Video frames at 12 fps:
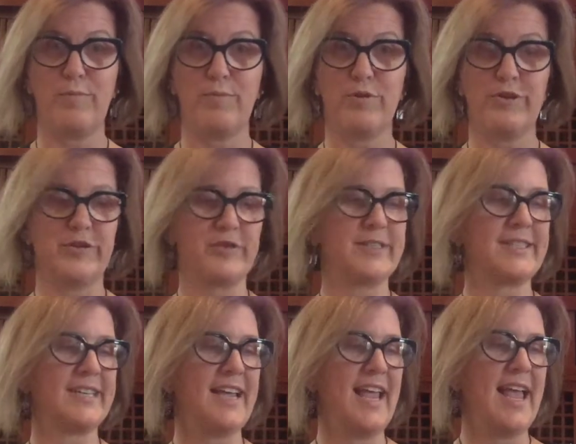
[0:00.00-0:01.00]

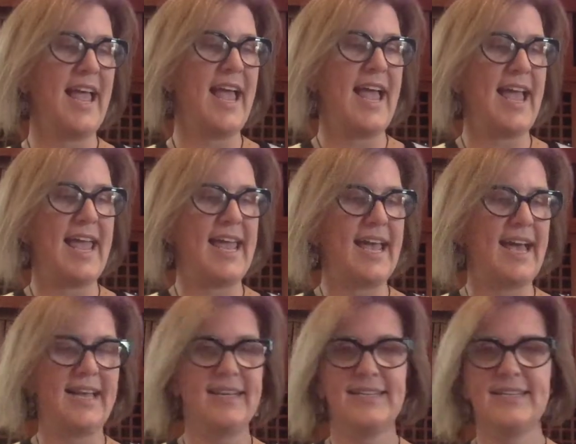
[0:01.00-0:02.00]
produced.
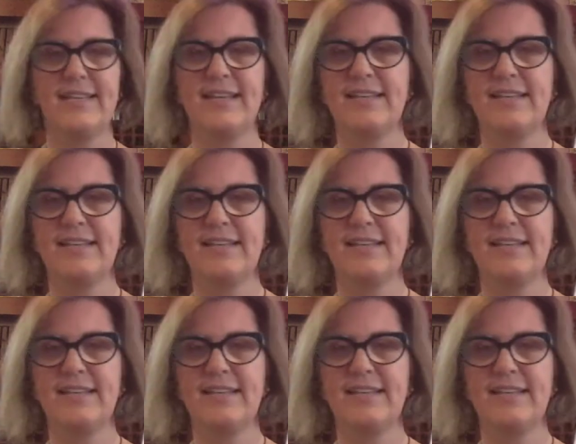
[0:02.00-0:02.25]
And